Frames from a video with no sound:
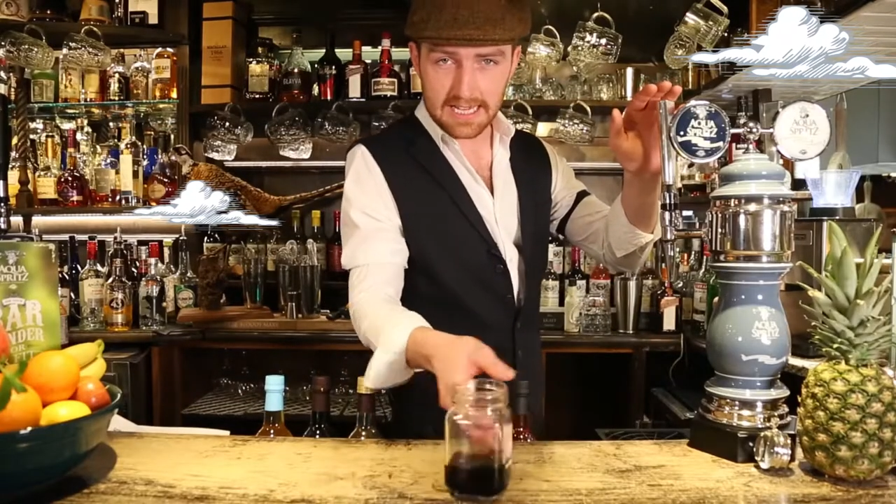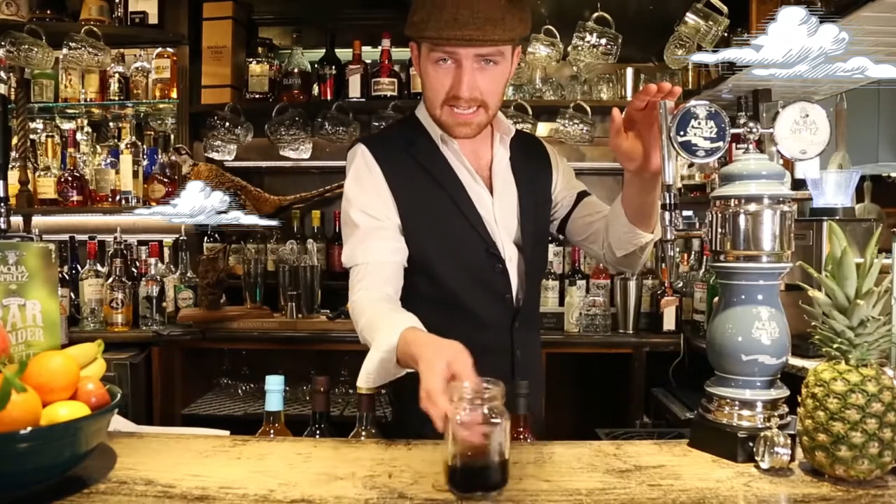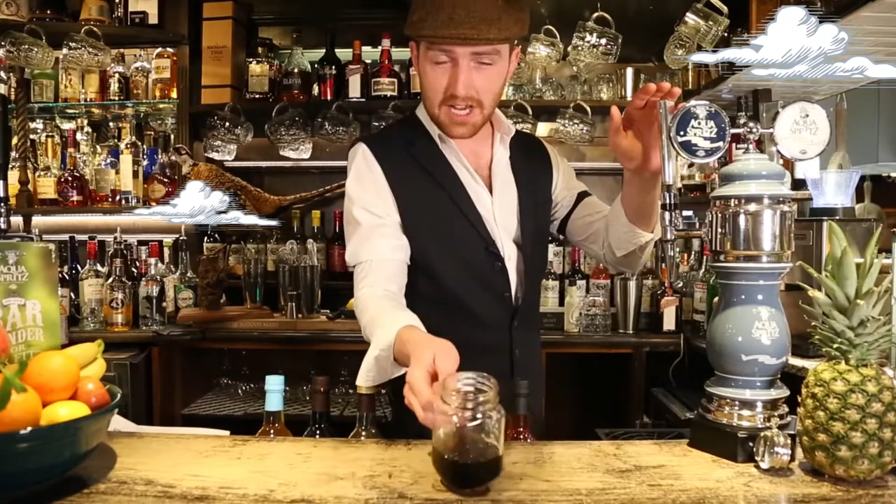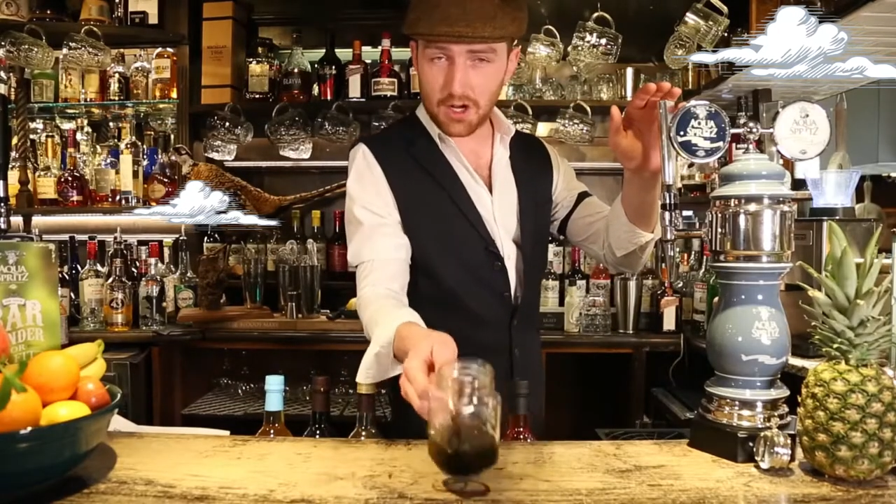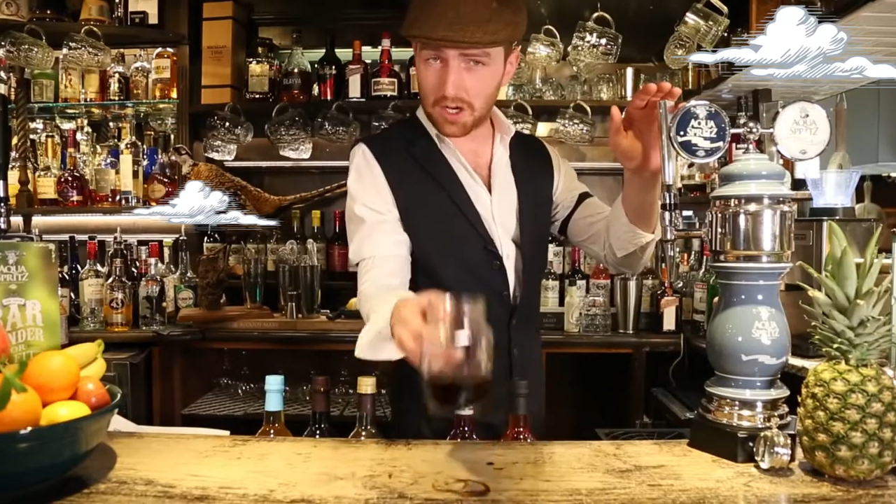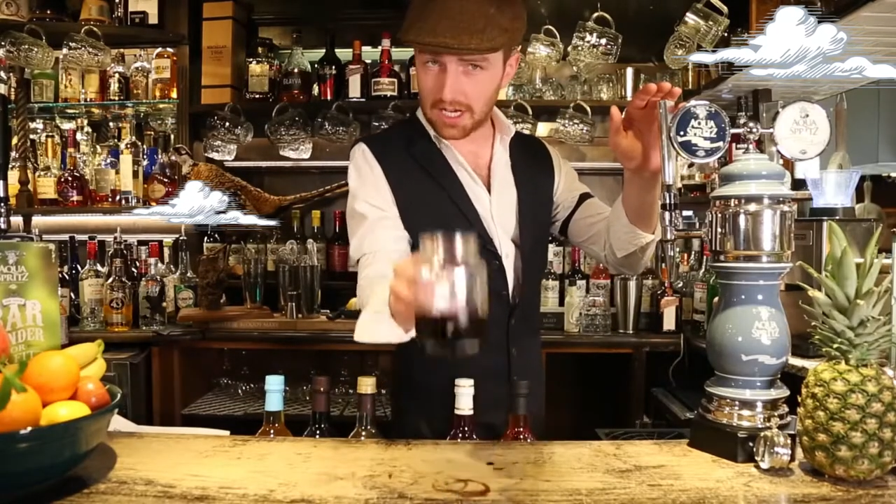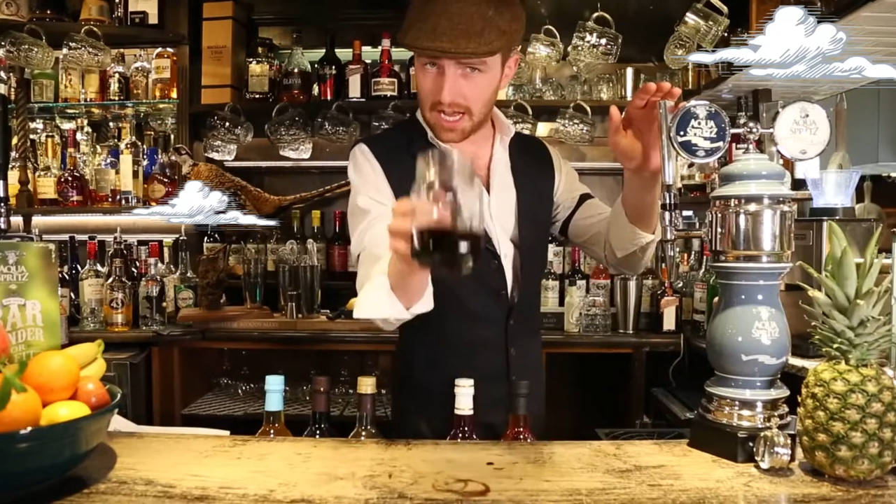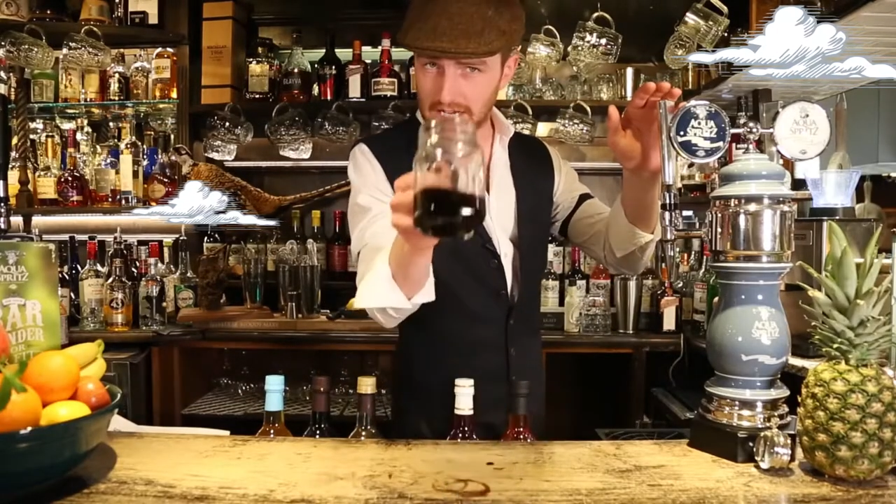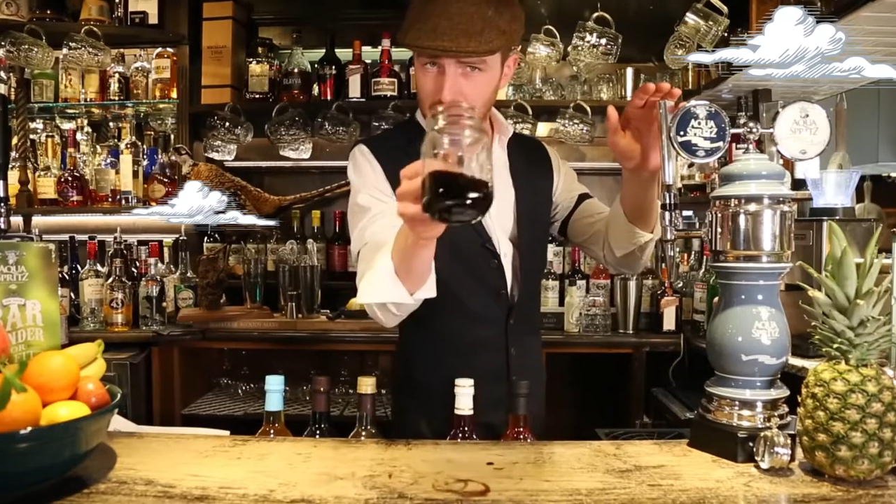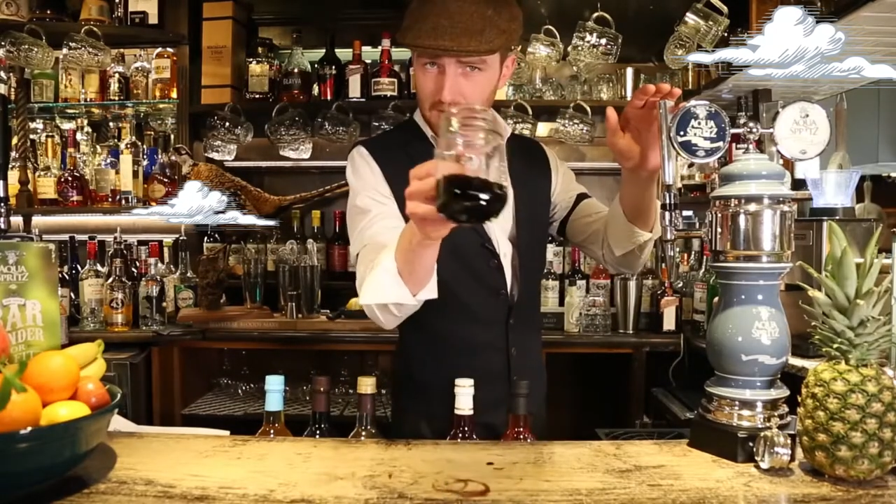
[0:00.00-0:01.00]
Take your
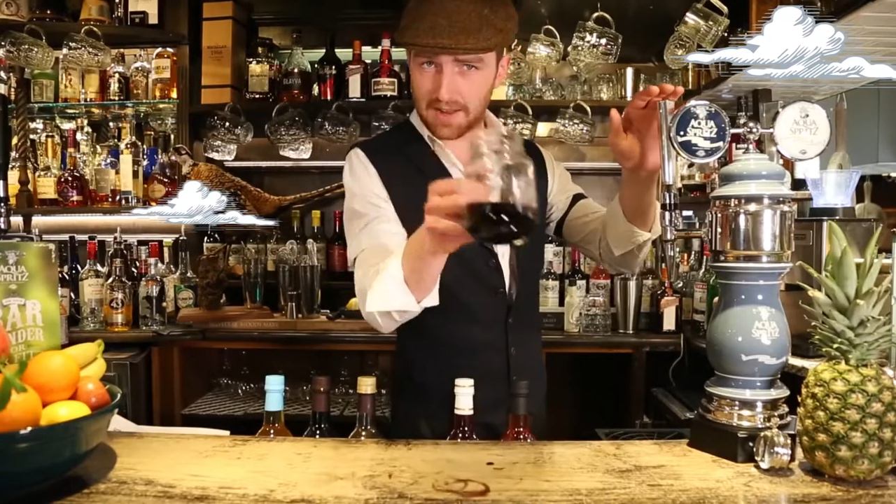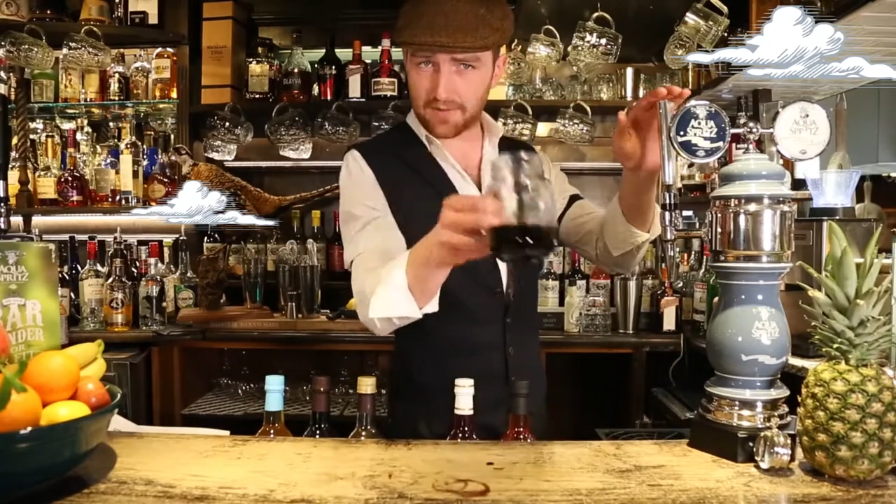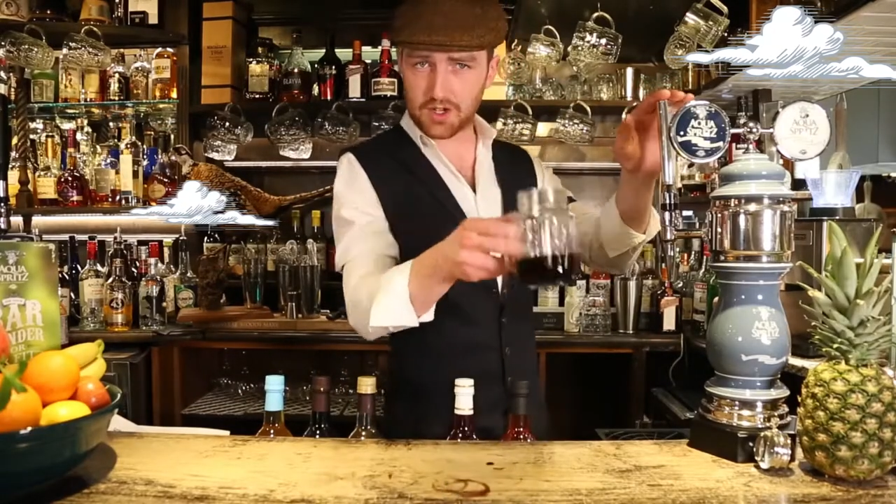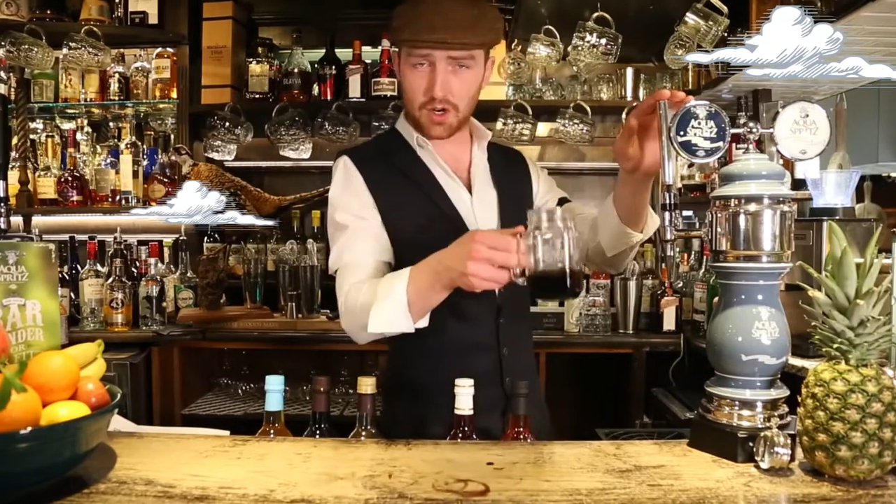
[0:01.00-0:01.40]
glassware of